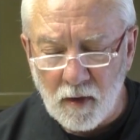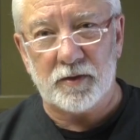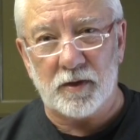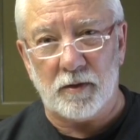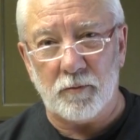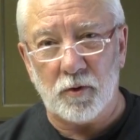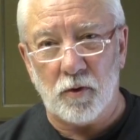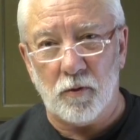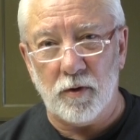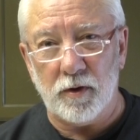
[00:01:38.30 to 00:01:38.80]
So
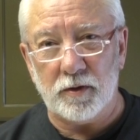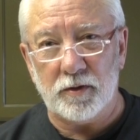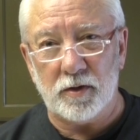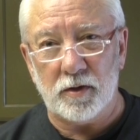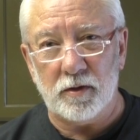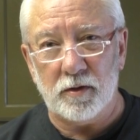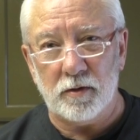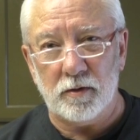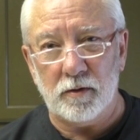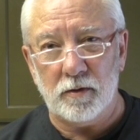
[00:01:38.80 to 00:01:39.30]
I'm going
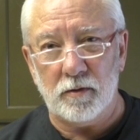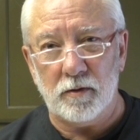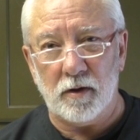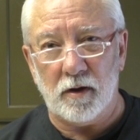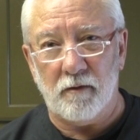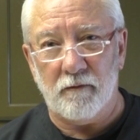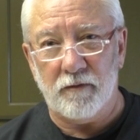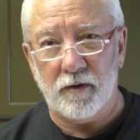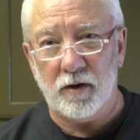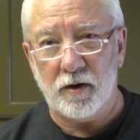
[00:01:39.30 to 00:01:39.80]
to do
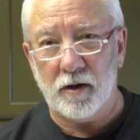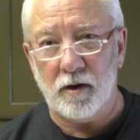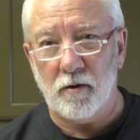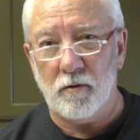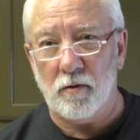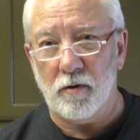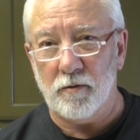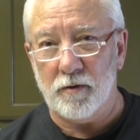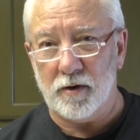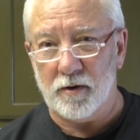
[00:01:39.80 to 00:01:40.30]
a
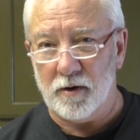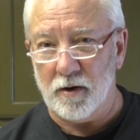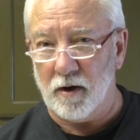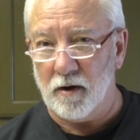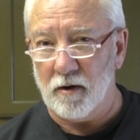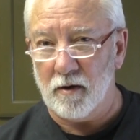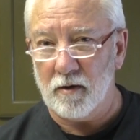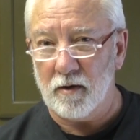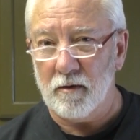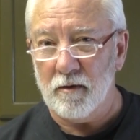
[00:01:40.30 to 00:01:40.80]
video on a
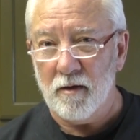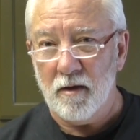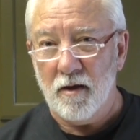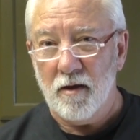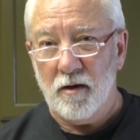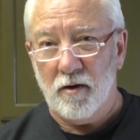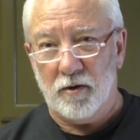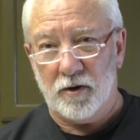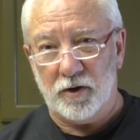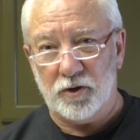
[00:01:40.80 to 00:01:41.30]
dog,
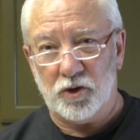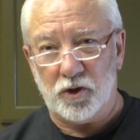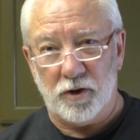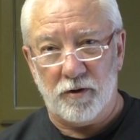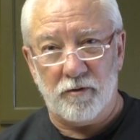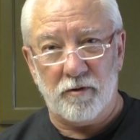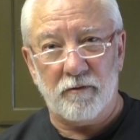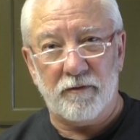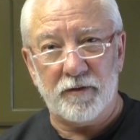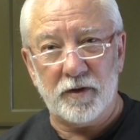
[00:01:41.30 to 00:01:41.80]
on a
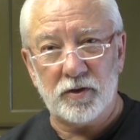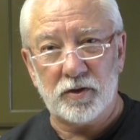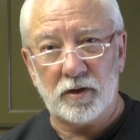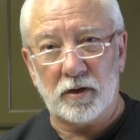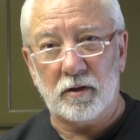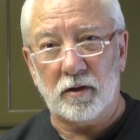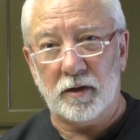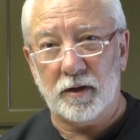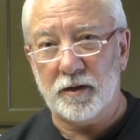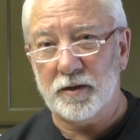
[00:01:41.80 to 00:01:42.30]
general
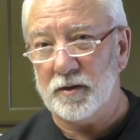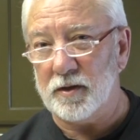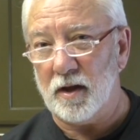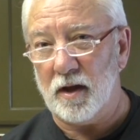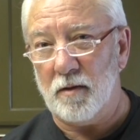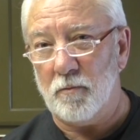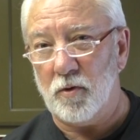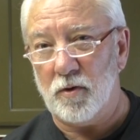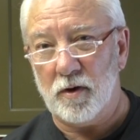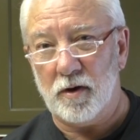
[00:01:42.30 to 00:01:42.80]
physical
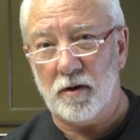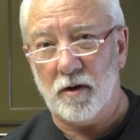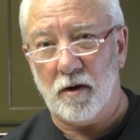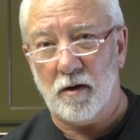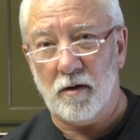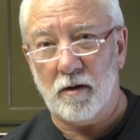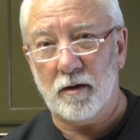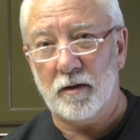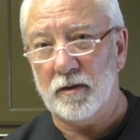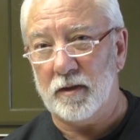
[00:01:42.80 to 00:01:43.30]
exam on a
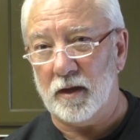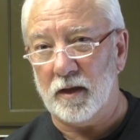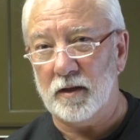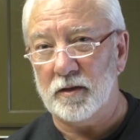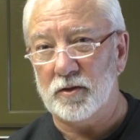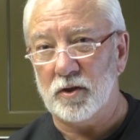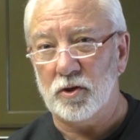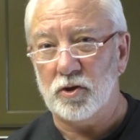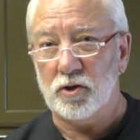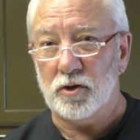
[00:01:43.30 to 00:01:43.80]
dog,
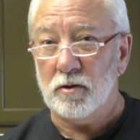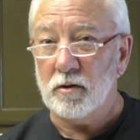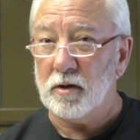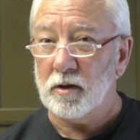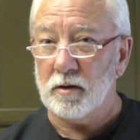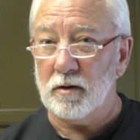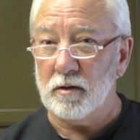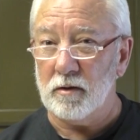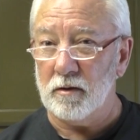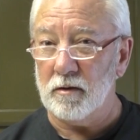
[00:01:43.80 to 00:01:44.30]
things that you
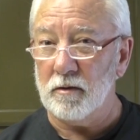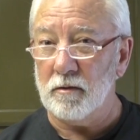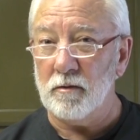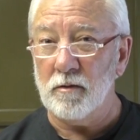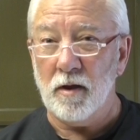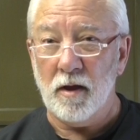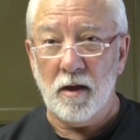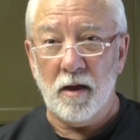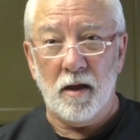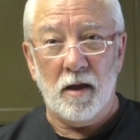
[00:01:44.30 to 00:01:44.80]
can
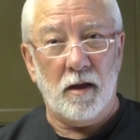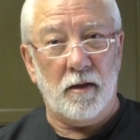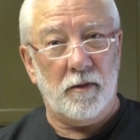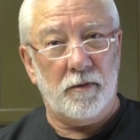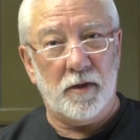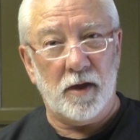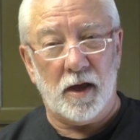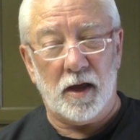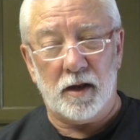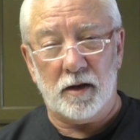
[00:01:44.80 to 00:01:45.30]
do
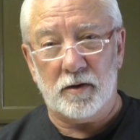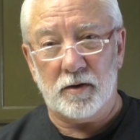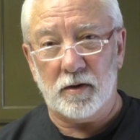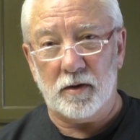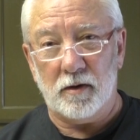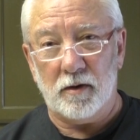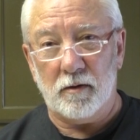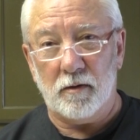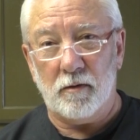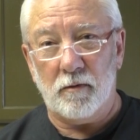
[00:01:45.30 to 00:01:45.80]
that,
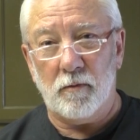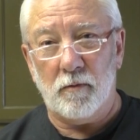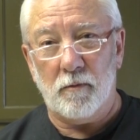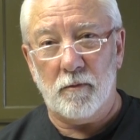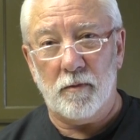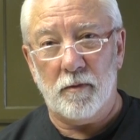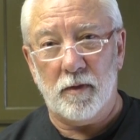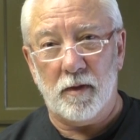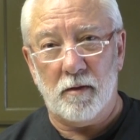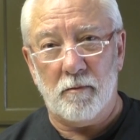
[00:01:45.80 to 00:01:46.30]

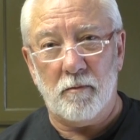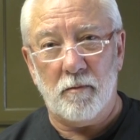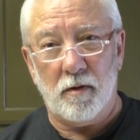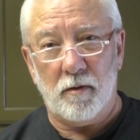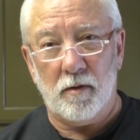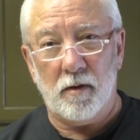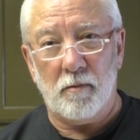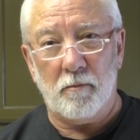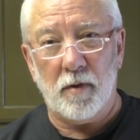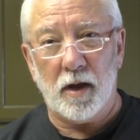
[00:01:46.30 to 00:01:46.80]

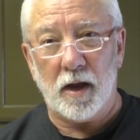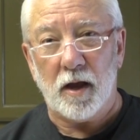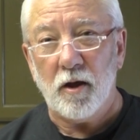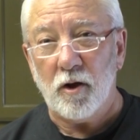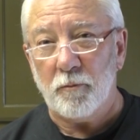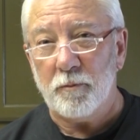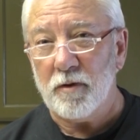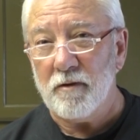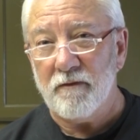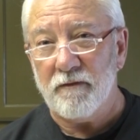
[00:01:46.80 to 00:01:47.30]
that may
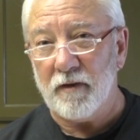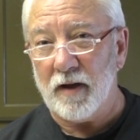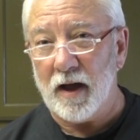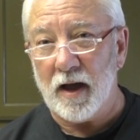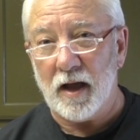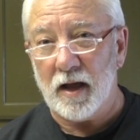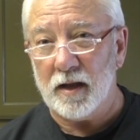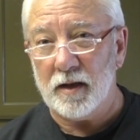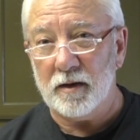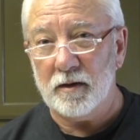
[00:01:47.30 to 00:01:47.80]
help you
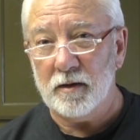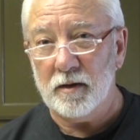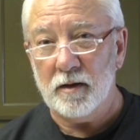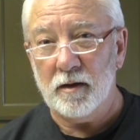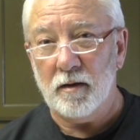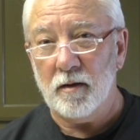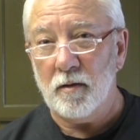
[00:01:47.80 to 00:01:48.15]
find